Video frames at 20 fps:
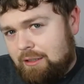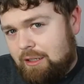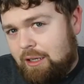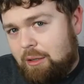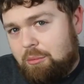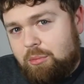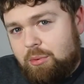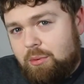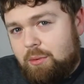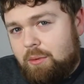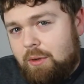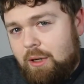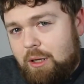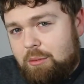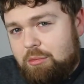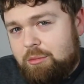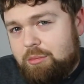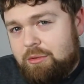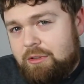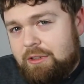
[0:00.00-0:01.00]
I'm
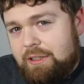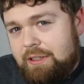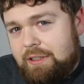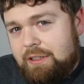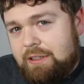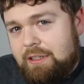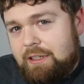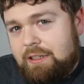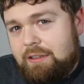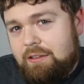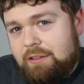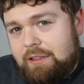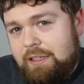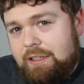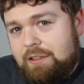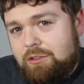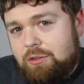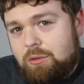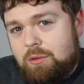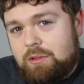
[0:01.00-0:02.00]
probably kind of
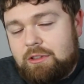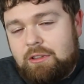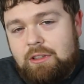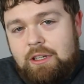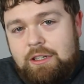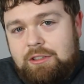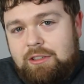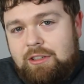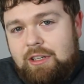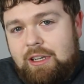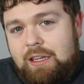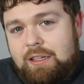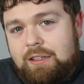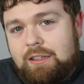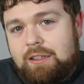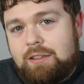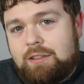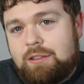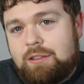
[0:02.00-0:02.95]
leaning toward the Logitech